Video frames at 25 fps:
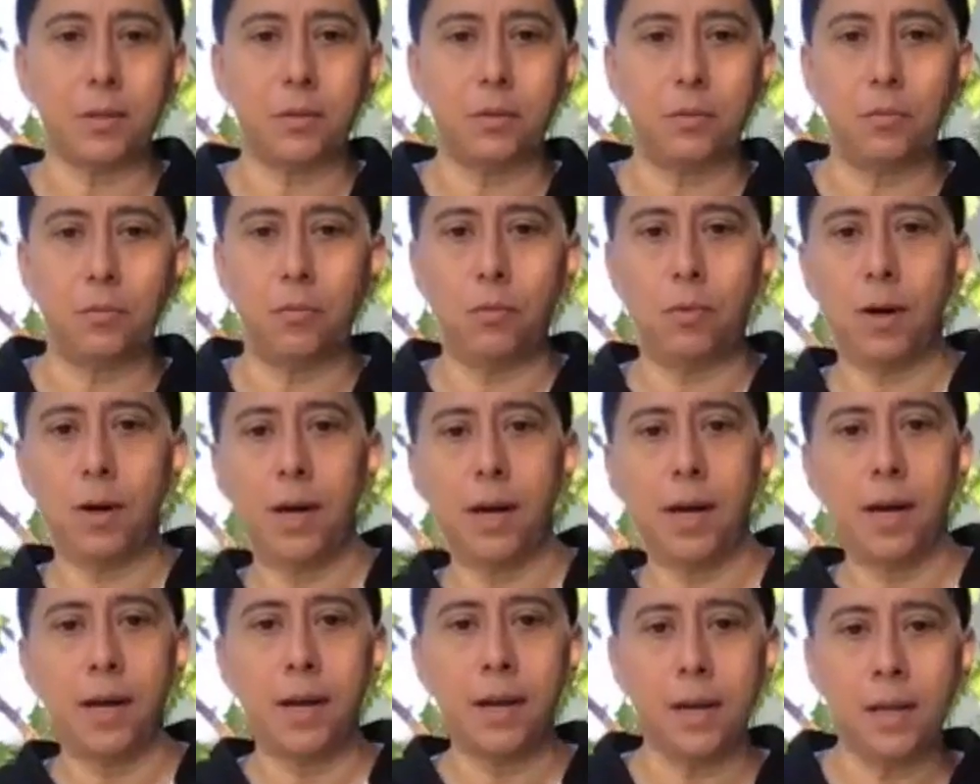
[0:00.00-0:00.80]
So
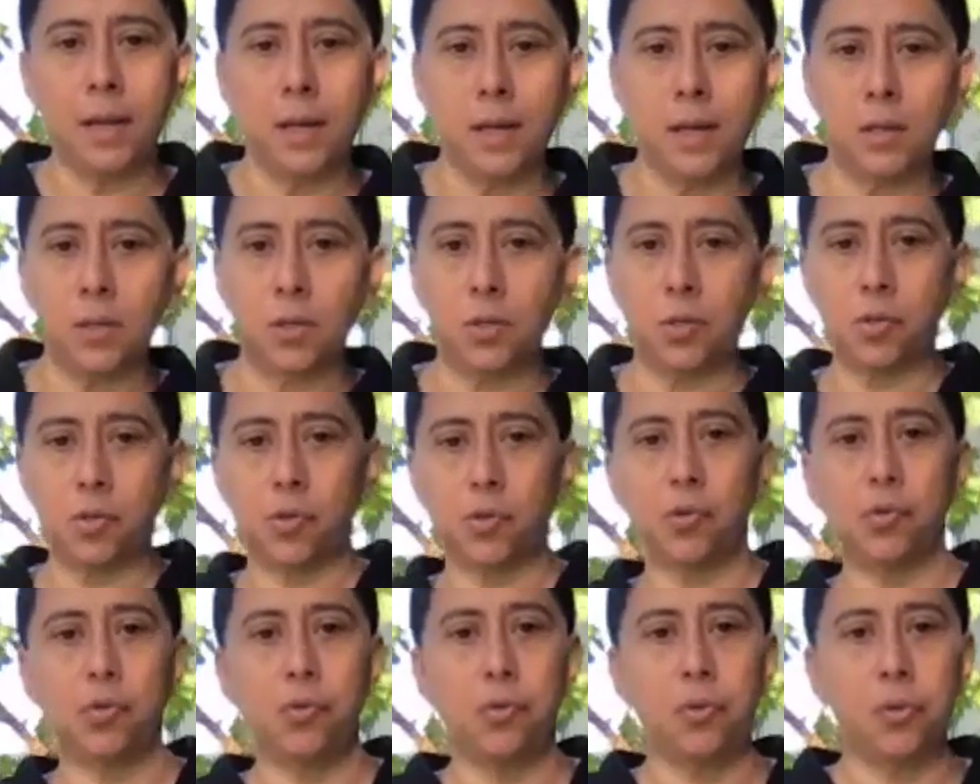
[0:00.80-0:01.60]
1,
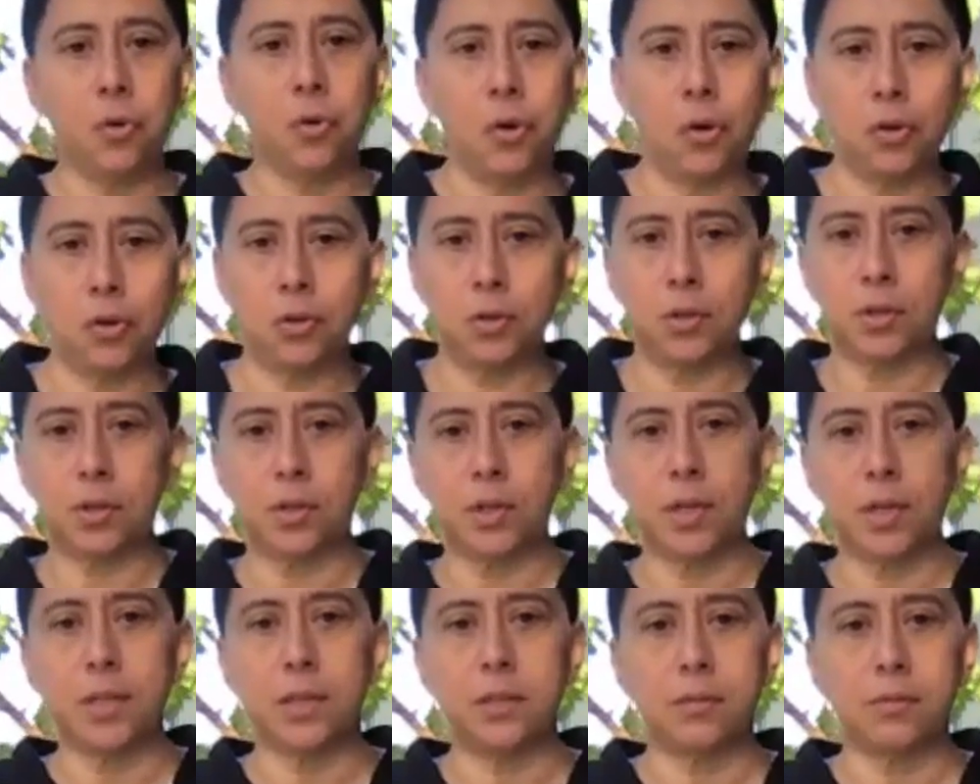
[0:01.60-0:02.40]
2,
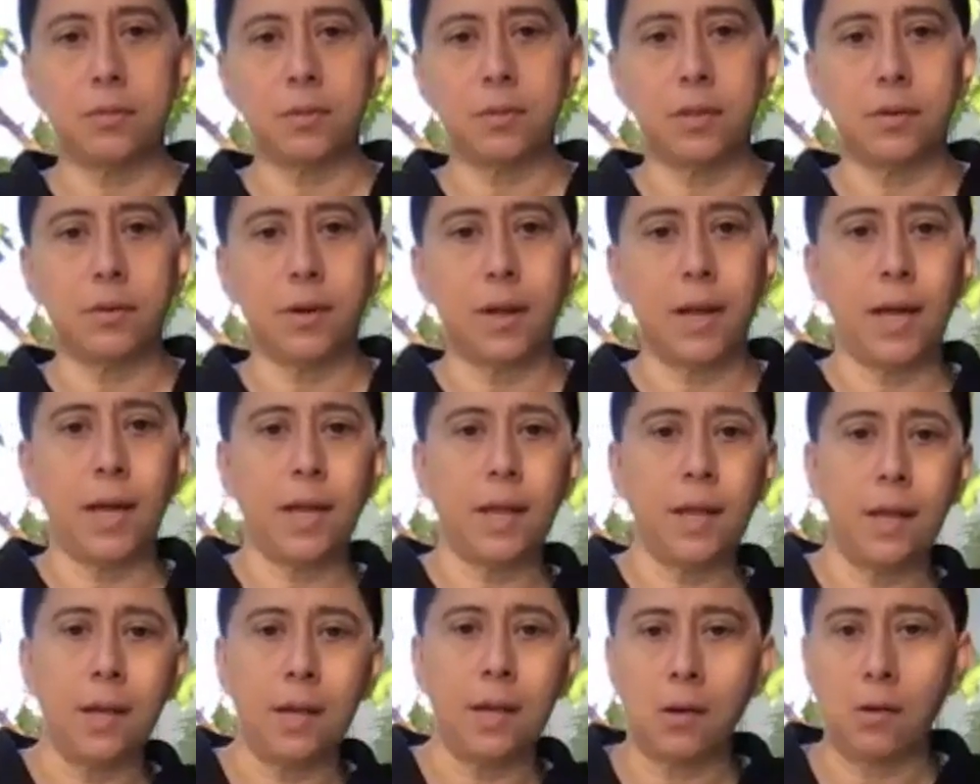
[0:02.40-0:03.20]
3 to the
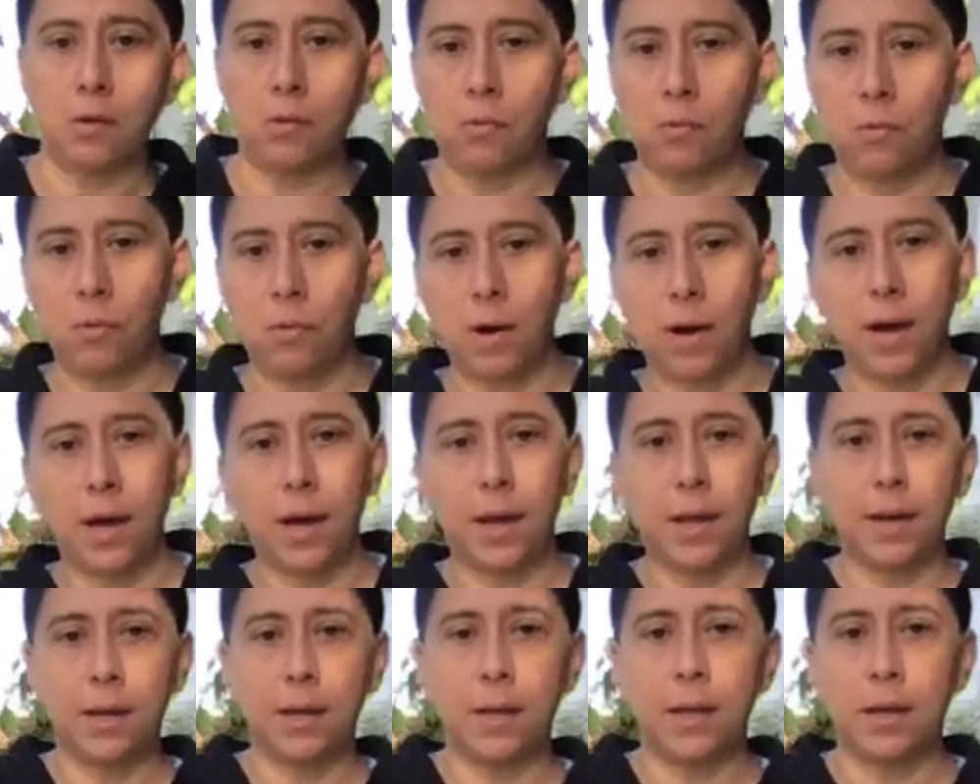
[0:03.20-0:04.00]
right,
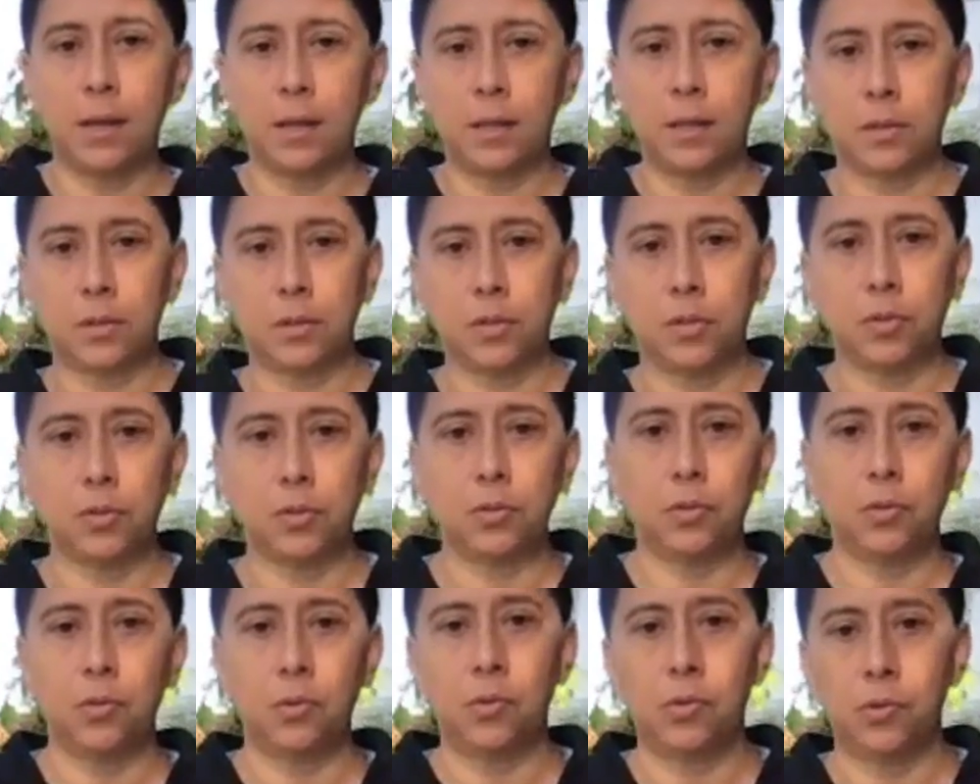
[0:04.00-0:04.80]
1,
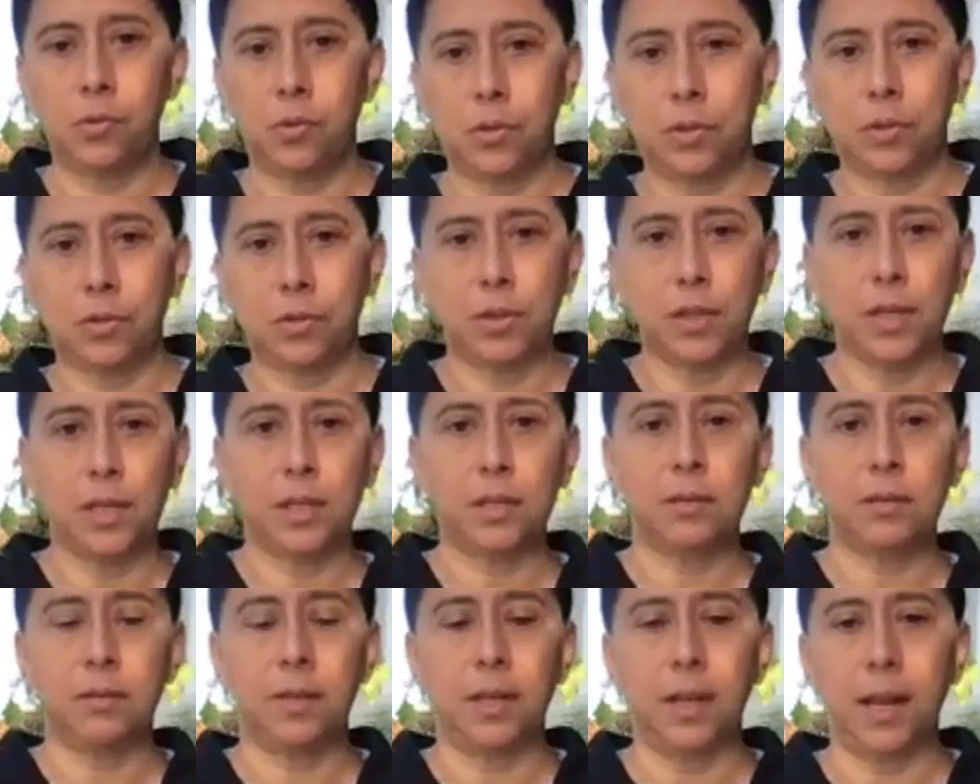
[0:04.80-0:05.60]
2, 3
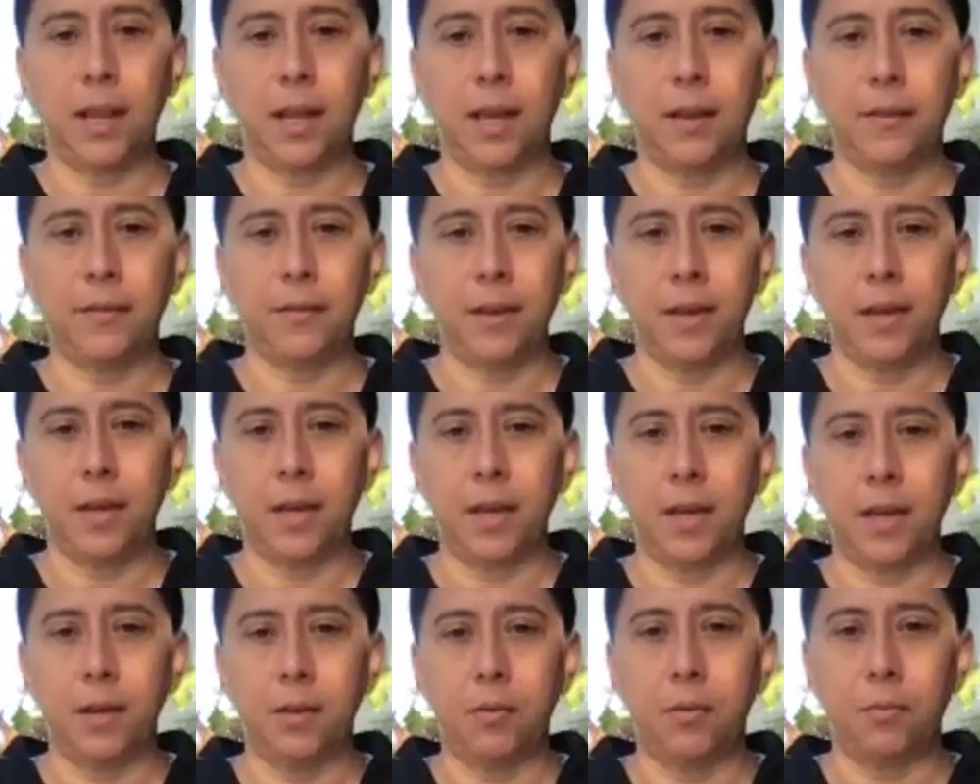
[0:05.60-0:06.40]
to the left,
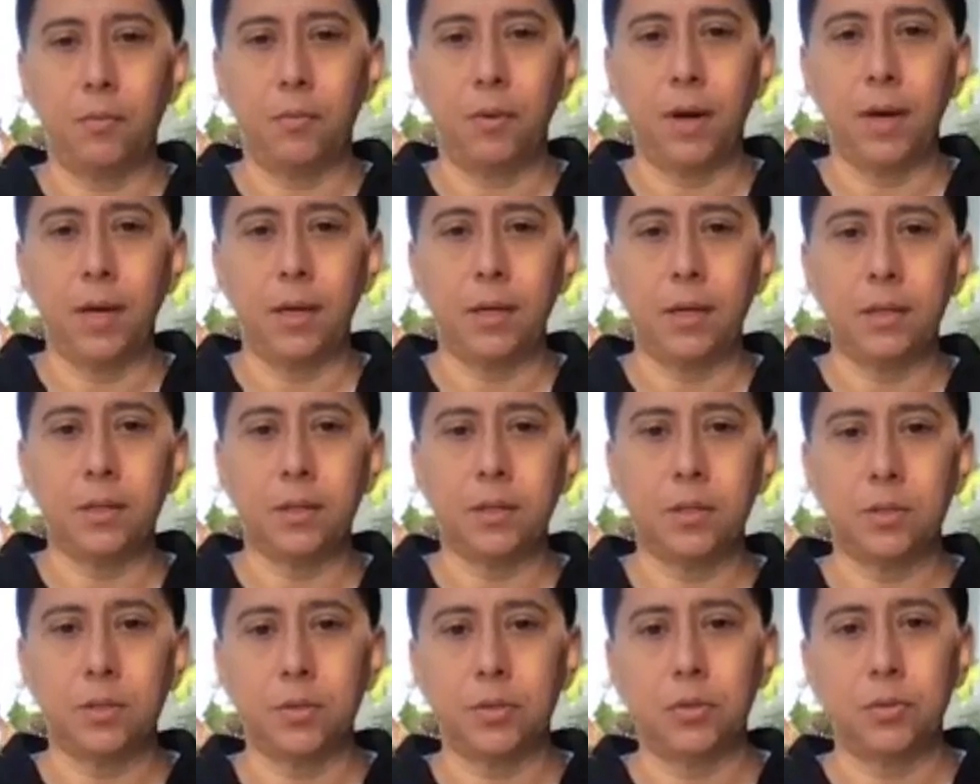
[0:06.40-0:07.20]
and 1,
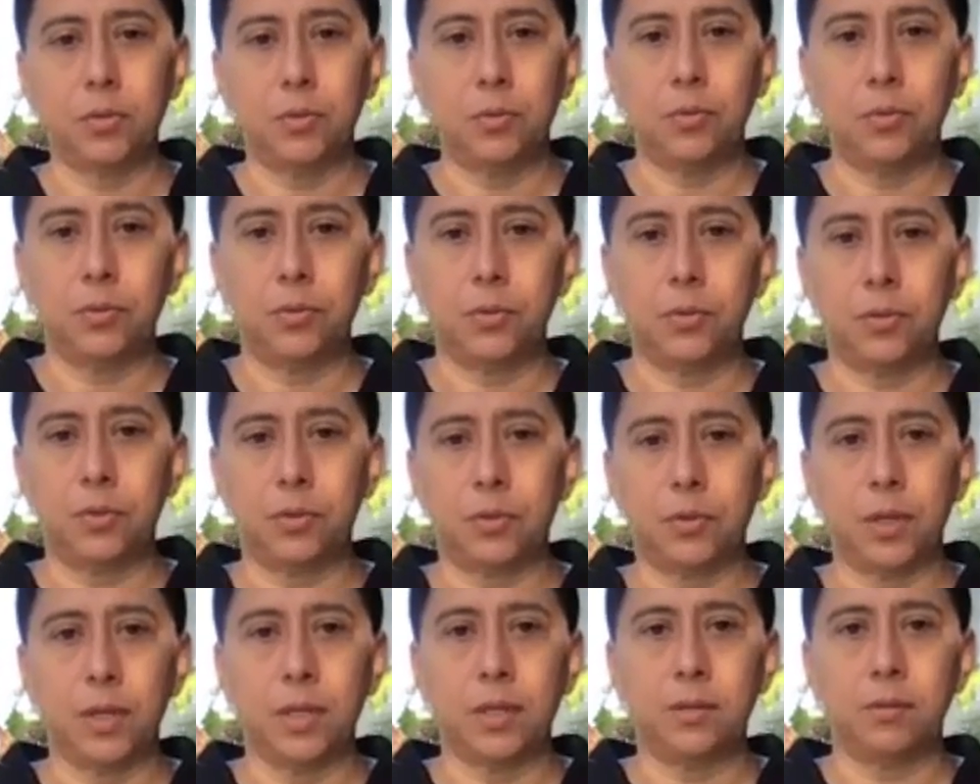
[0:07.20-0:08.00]
2,
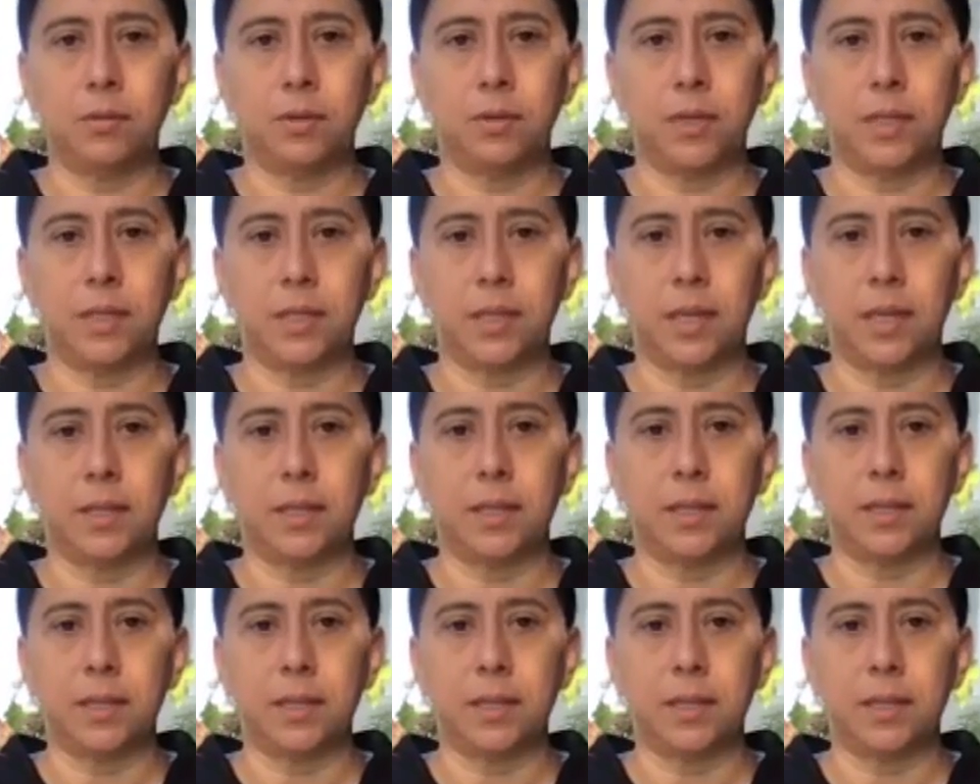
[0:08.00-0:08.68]
3 to the center.